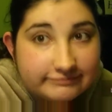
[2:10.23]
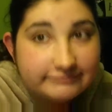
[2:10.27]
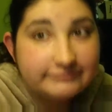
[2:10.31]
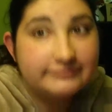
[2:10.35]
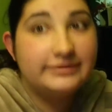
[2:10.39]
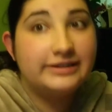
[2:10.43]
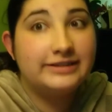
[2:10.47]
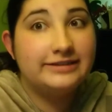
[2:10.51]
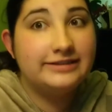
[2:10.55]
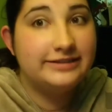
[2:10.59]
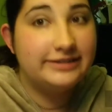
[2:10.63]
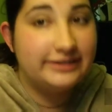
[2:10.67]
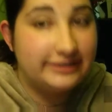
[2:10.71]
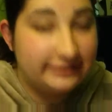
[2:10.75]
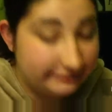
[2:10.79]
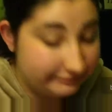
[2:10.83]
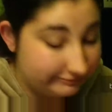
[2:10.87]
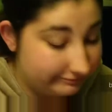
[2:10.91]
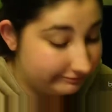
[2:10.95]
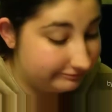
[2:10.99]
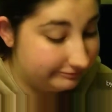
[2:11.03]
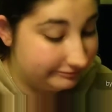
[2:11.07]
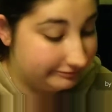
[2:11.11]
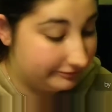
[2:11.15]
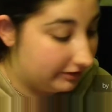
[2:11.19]
And that's it.
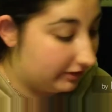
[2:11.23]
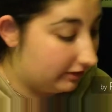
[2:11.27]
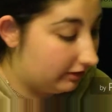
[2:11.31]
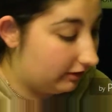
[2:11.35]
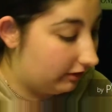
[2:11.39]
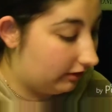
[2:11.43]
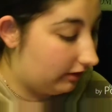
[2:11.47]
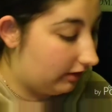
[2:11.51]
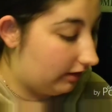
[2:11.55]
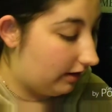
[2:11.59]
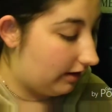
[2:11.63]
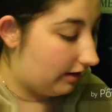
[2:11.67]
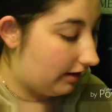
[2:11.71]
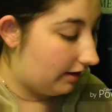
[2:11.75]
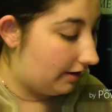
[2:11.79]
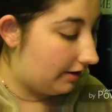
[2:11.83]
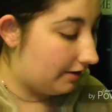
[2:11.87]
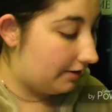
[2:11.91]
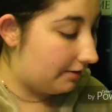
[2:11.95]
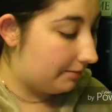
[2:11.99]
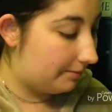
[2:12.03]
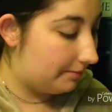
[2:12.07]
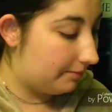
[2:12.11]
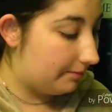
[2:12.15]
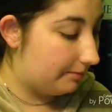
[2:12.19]

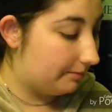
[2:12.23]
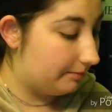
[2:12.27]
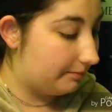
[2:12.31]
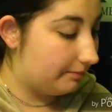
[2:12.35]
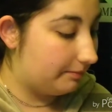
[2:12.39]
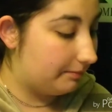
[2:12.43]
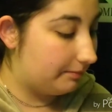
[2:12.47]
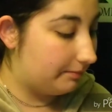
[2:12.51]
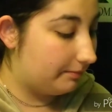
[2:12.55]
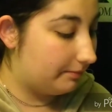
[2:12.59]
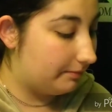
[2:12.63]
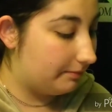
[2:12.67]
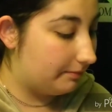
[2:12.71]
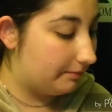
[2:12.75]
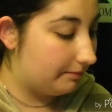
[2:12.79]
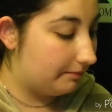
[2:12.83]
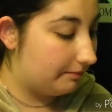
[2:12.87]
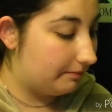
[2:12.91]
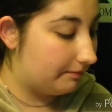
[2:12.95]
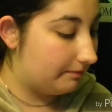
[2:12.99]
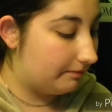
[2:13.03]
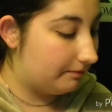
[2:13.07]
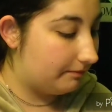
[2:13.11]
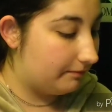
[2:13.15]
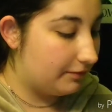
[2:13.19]

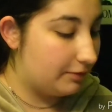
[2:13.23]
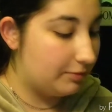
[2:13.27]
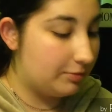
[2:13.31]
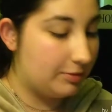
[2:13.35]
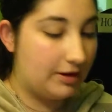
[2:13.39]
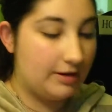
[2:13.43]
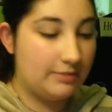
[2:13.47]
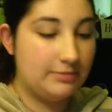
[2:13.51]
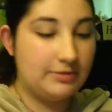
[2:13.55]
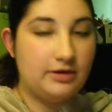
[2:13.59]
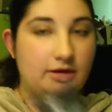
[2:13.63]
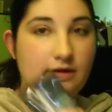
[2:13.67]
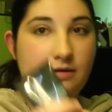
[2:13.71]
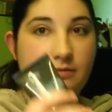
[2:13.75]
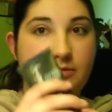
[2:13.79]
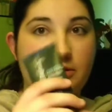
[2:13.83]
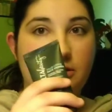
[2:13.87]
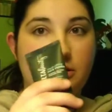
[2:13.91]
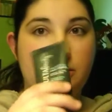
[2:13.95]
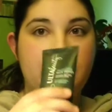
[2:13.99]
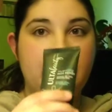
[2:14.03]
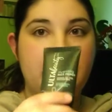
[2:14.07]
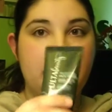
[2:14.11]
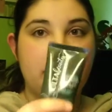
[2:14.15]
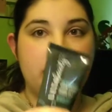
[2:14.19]
For primer, I'm
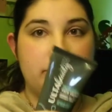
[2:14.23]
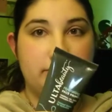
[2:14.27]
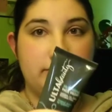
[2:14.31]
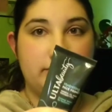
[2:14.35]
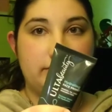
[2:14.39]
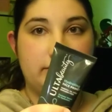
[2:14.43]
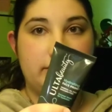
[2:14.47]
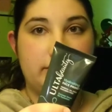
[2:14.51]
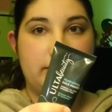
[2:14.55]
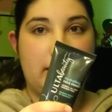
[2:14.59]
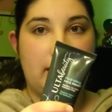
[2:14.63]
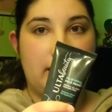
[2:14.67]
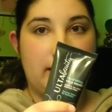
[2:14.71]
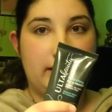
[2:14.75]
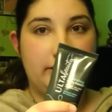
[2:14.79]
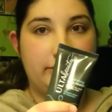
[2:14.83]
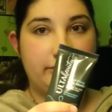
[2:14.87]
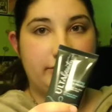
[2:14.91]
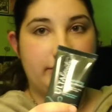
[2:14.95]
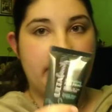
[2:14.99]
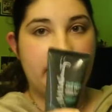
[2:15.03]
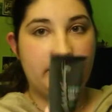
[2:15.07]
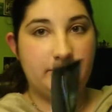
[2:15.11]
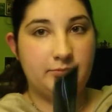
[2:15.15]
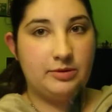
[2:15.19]
going to be using the
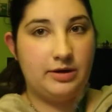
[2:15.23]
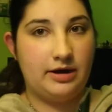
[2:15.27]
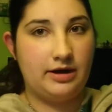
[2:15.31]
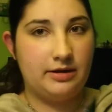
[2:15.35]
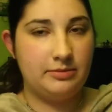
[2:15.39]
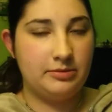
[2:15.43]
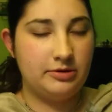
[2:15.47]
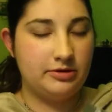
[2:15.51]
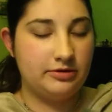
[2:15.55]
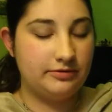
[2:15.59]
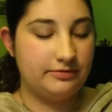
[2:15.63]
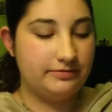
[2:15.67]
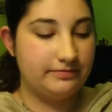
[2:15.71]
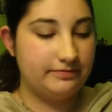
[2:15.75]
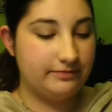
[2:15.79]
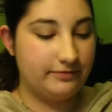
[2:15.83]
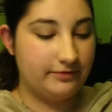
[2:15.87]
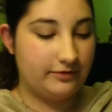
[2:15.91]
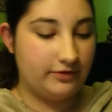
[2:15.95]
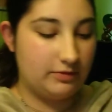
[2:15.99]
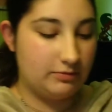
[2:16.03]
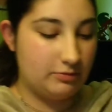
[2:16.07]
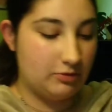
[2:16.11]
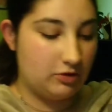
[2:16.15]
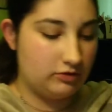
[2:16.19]
hydrating primer
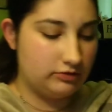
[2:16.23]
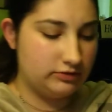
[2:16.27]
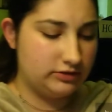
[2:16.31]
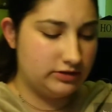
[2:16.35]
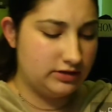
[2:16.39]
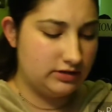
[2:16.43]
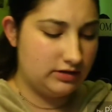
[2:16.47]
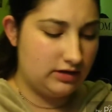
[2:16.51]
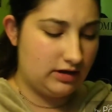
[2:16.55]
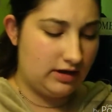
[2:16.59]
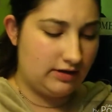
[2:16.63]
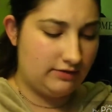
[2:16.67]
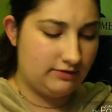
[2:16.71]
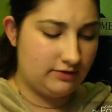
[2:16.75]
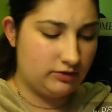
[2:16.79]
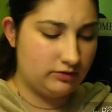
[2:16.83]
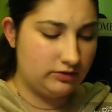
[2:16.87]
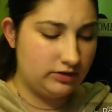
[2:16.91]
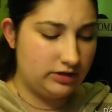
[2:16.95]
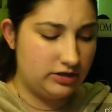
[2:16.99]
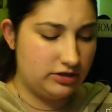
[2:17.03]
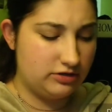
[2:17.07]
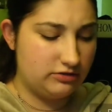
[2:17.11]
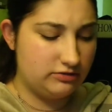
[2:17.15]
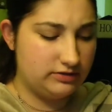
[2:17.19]
from Ulta. I've
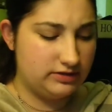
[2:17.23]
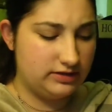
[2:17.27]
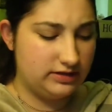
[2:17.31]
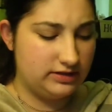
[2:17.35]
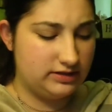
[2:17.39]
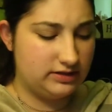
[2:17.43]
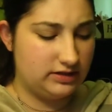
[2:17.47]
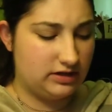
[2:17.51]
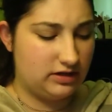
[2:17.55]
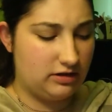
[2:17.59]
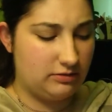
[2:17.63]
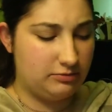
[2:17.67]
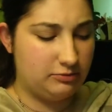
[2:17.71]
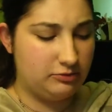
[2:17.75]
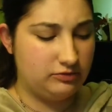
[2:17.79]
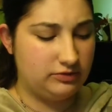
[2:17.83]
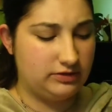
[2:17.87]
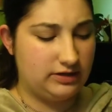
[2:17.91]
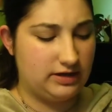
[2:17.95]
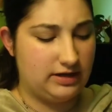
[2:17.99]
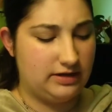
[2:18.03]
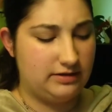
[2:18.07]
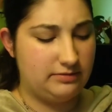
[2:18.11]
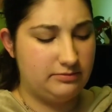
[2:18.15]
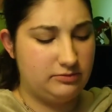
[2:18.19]
only used this a couple
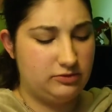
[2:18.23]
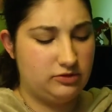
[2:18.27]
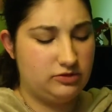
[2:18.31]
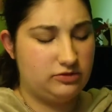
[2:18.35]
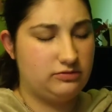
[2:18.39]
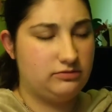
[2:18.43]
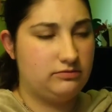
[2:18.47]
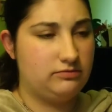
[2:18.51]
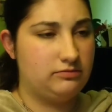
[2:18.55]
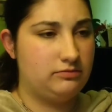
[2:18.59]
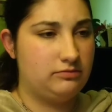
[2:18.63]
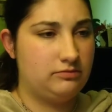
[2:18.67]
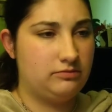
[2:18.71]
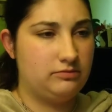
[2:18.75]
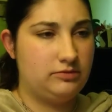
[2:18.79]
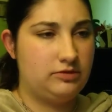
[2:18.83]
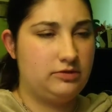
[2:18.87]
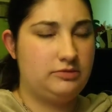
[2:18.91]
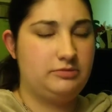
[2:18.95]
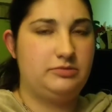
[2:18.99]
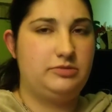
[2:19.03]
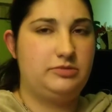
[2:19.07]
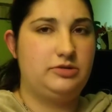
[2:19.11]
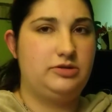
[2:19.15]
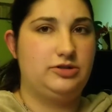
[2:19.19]
times.
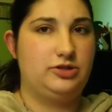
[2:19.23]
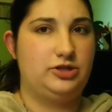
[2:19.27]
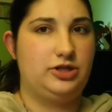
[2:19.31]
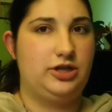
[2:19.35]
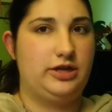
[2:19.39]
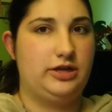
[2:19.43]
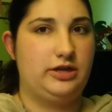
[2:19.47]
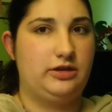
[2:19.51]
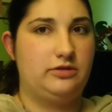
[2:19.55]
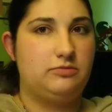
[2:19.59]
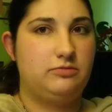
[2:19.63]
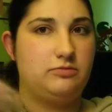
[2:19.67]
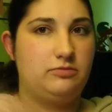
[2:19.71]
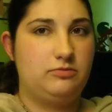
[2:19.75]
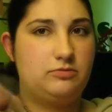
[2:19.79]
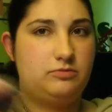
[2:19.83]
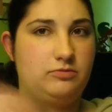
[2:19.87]
Let me shake it.